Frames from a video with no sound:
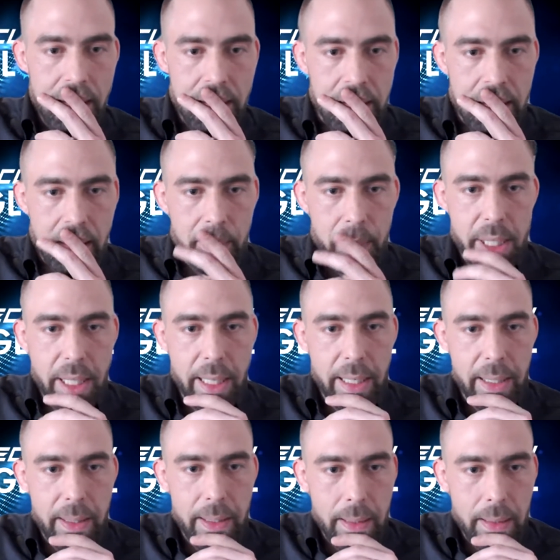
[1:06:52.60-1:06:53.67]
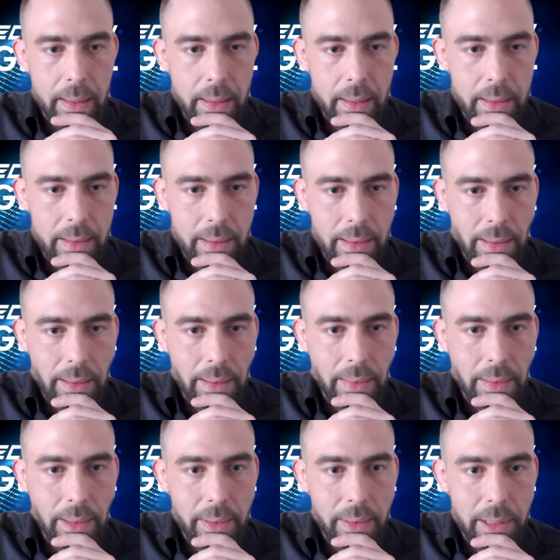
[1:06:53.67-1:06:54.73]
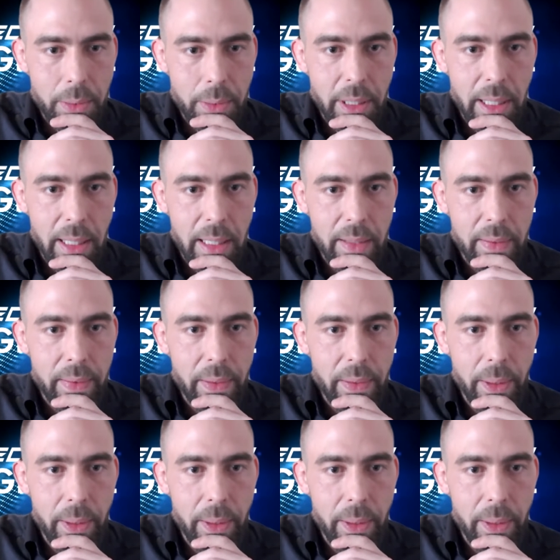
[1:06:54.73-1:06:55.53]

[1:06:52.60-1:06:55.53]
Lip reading: Let me see here. What else we have?